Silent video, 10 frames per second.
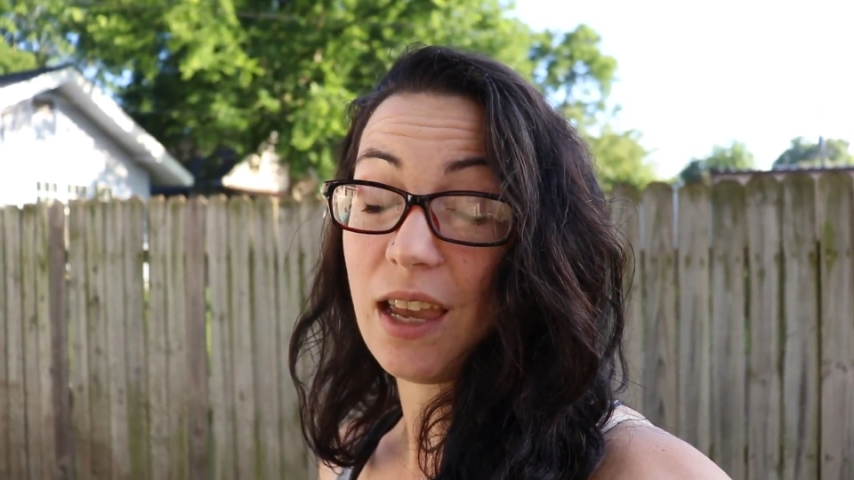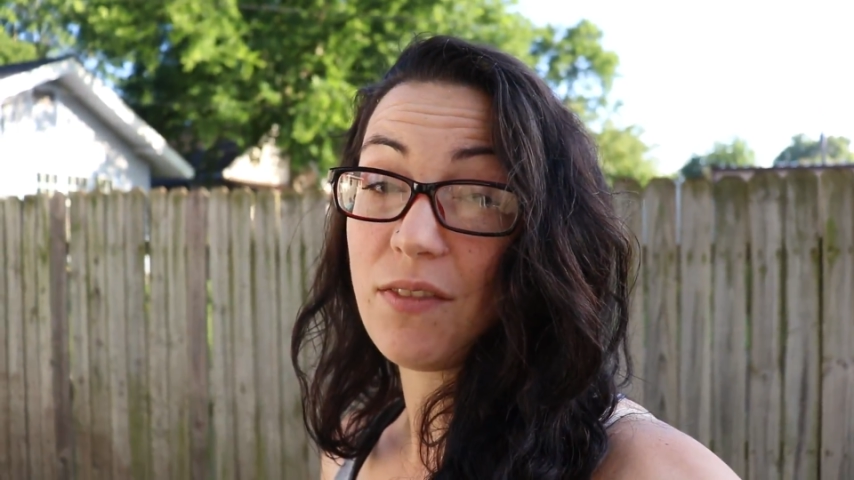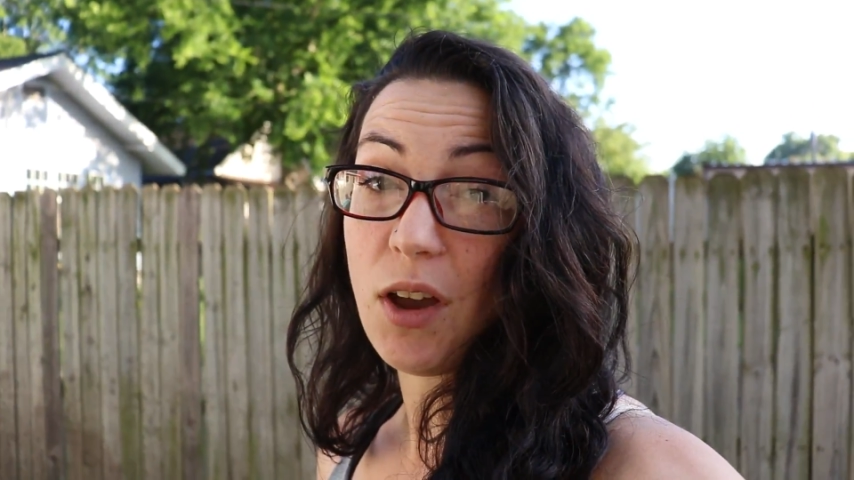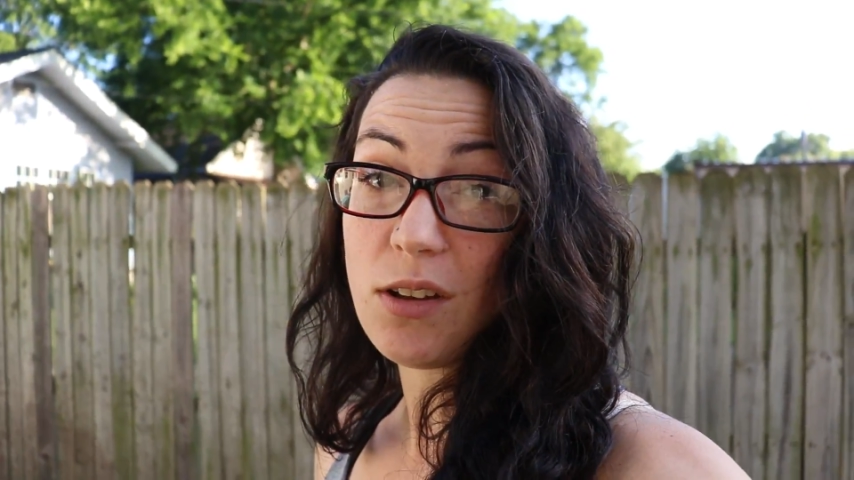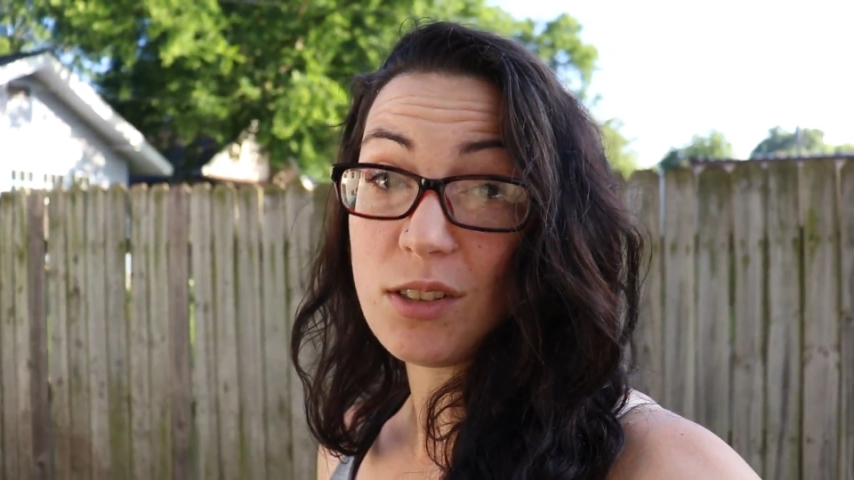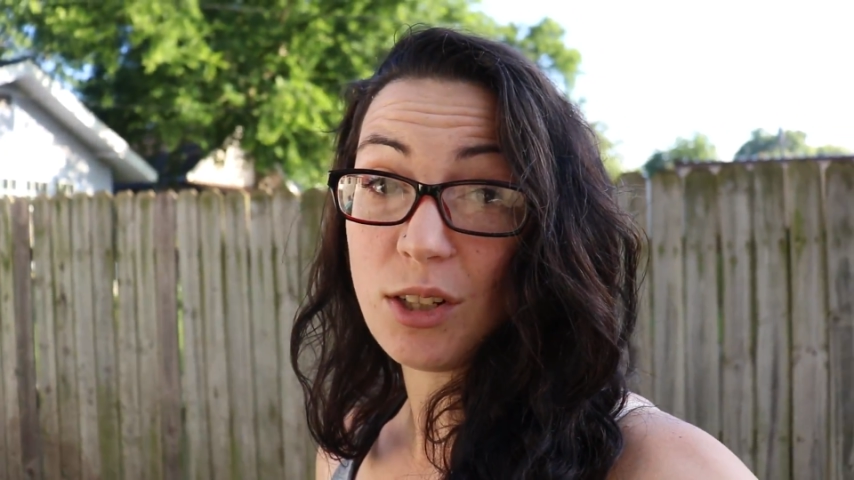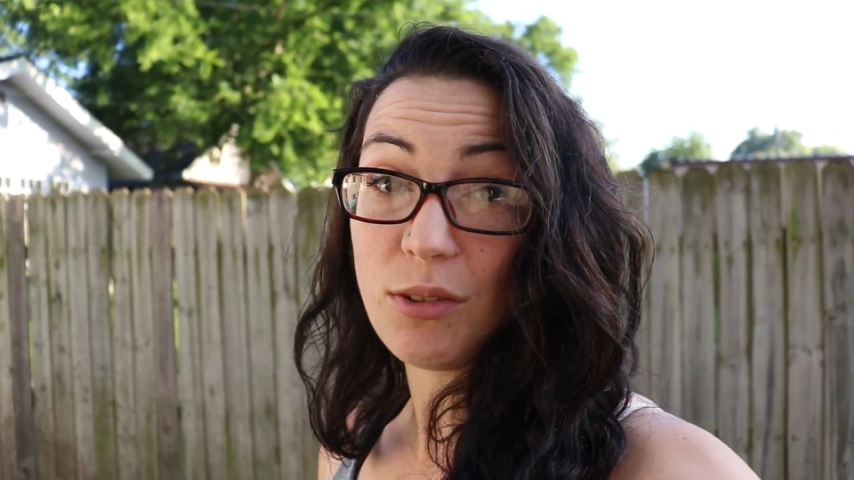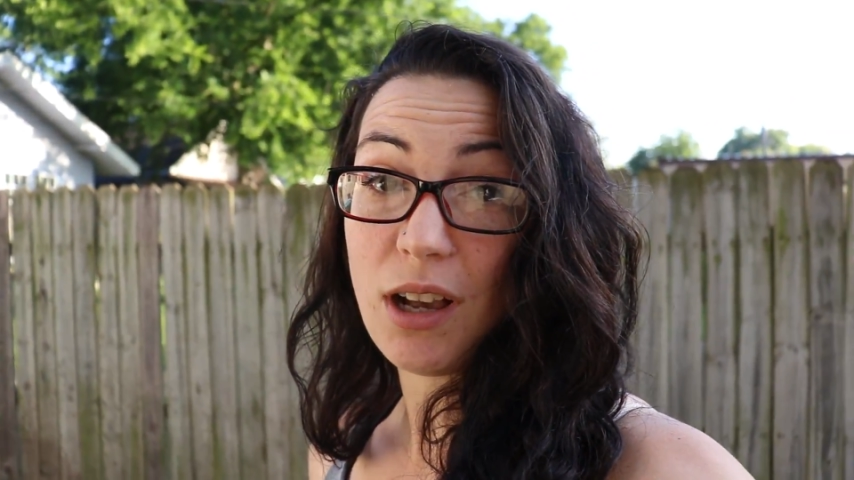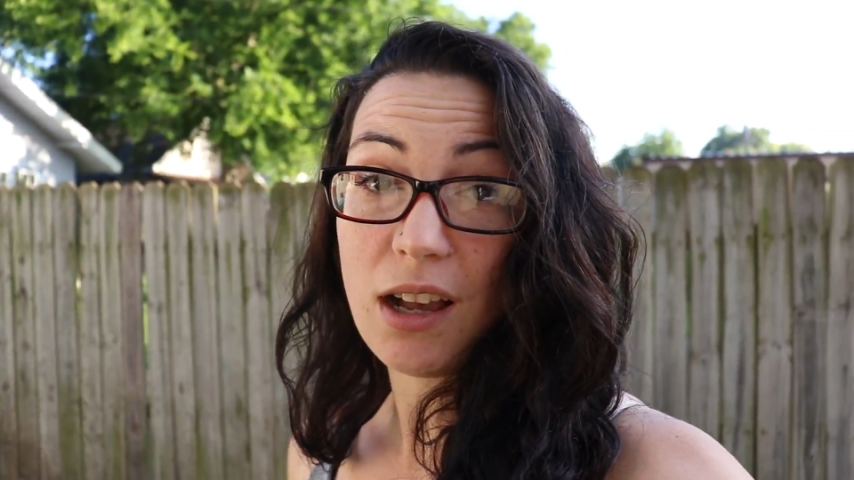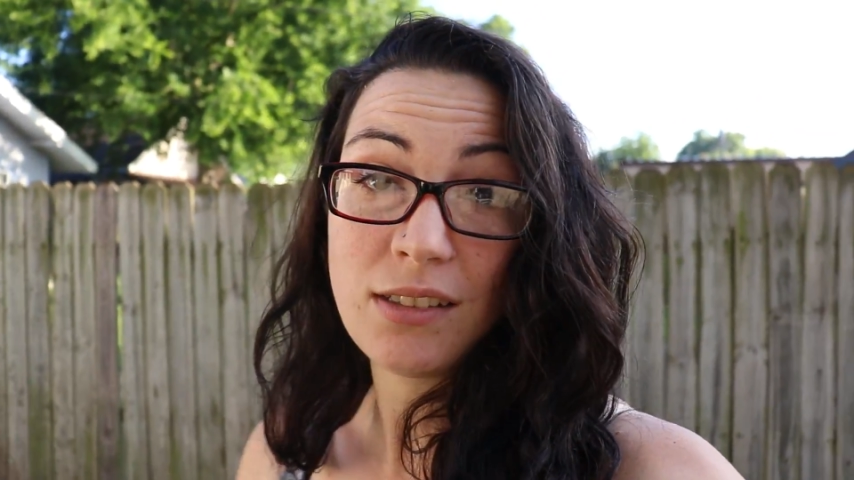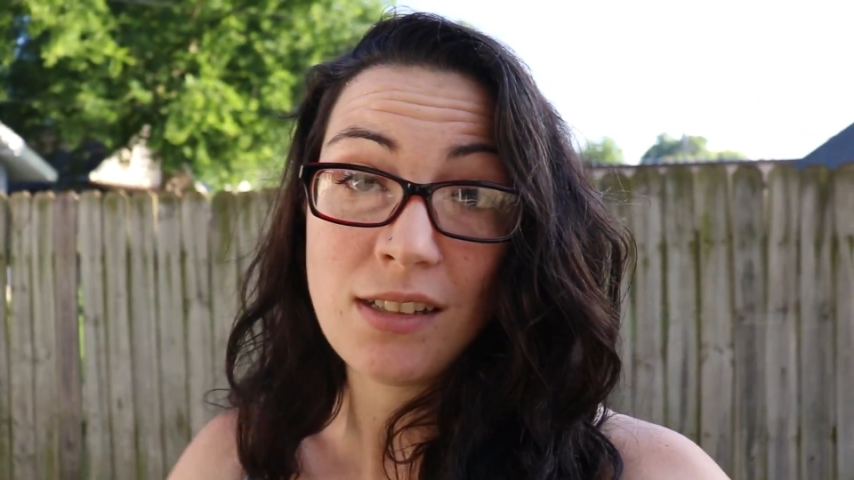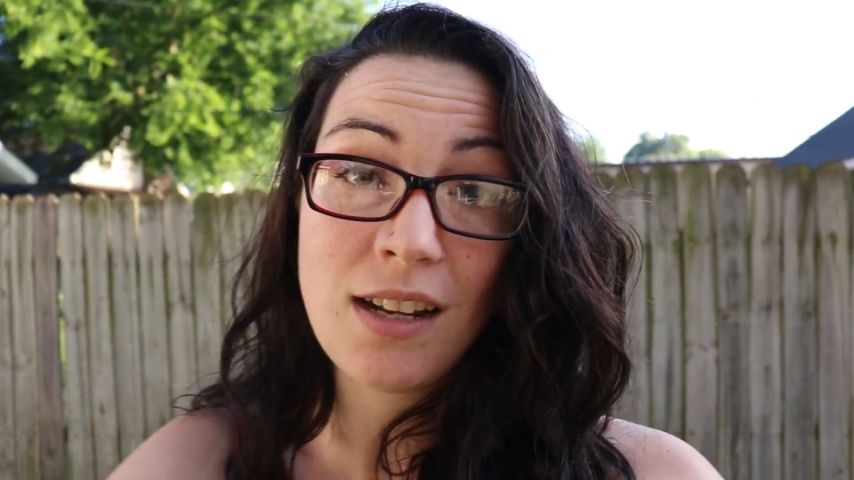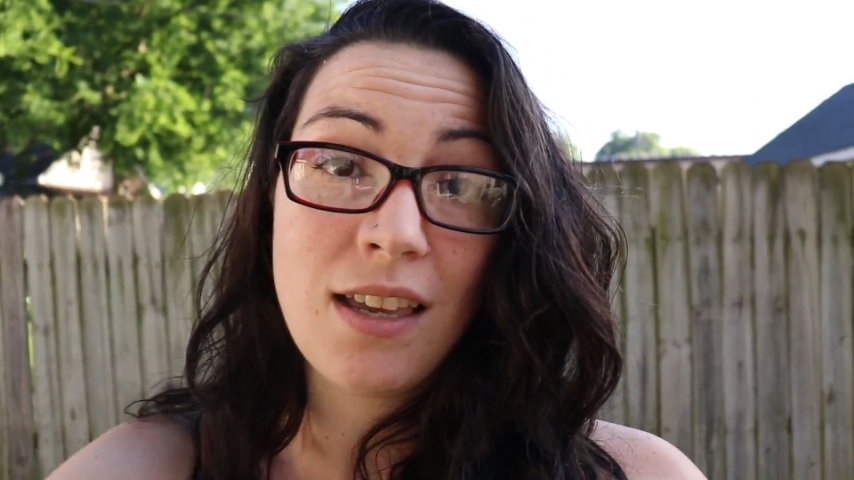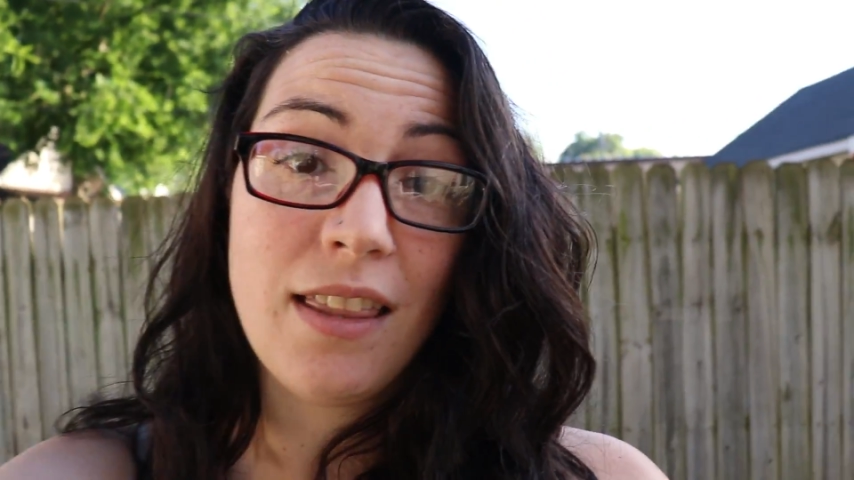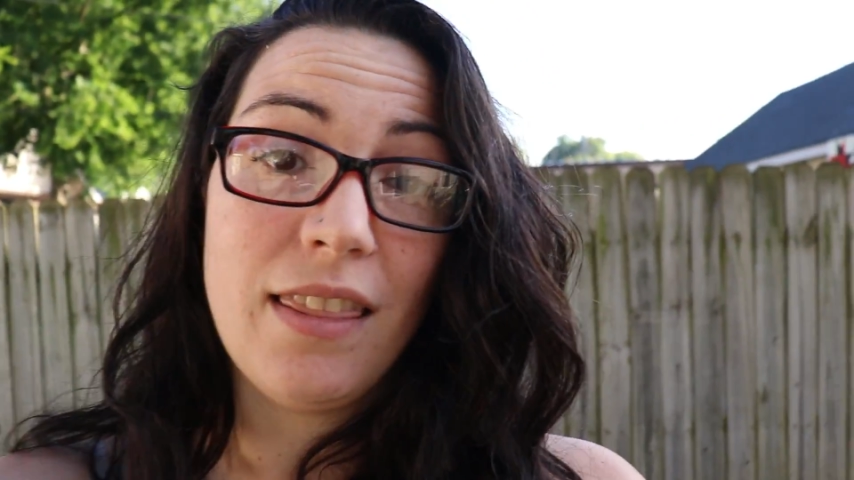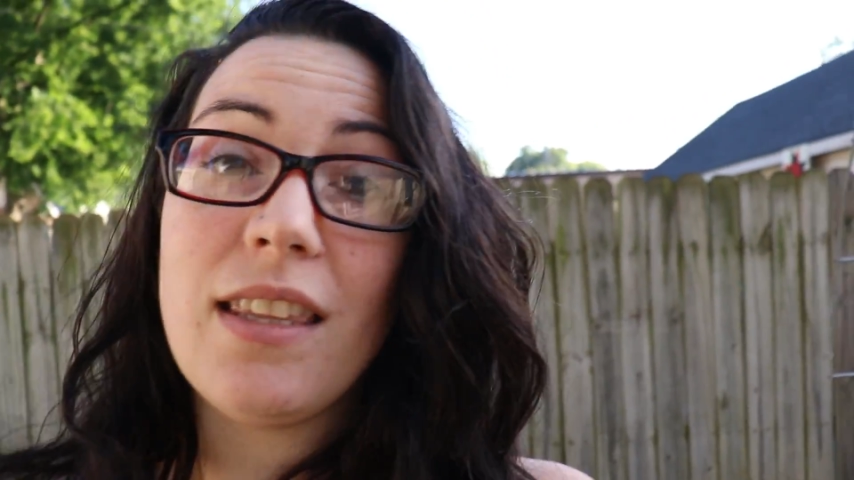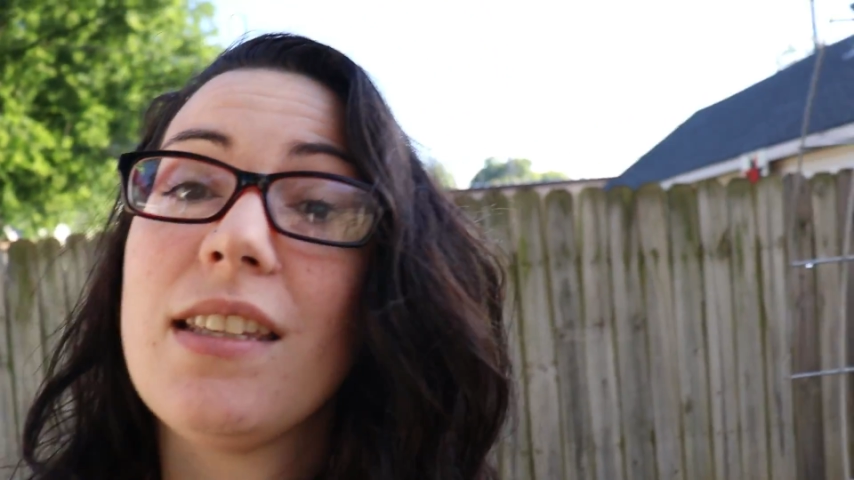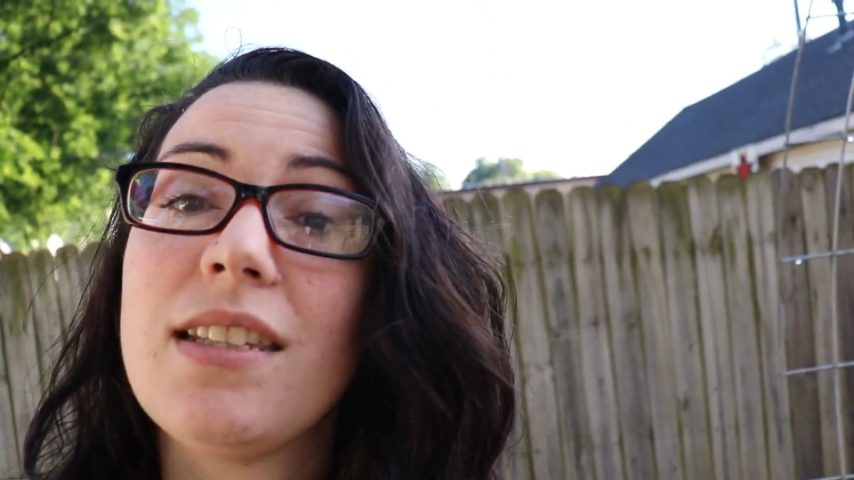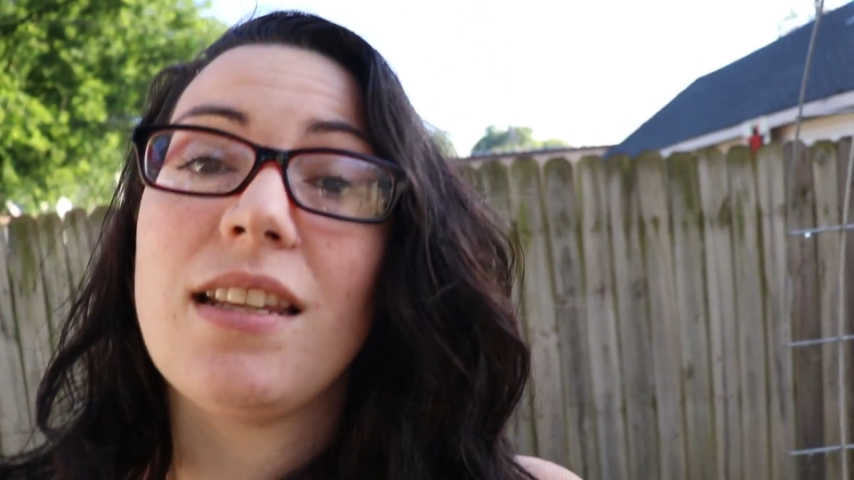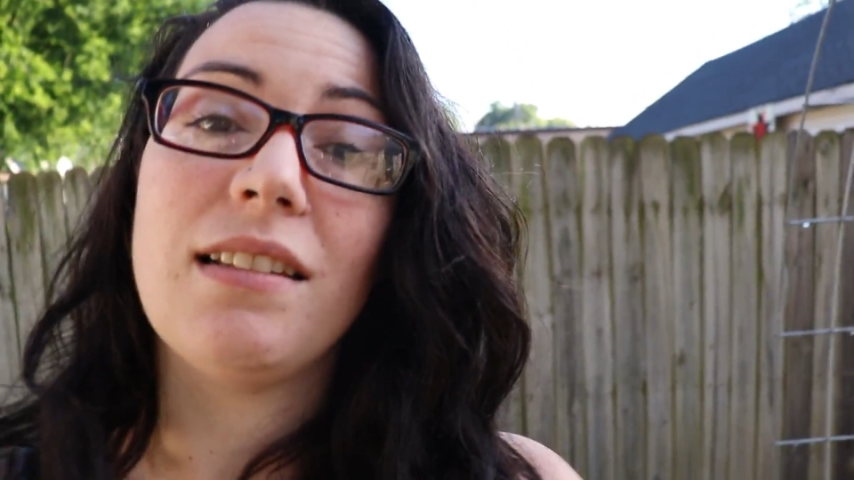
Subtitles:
I've also gotten this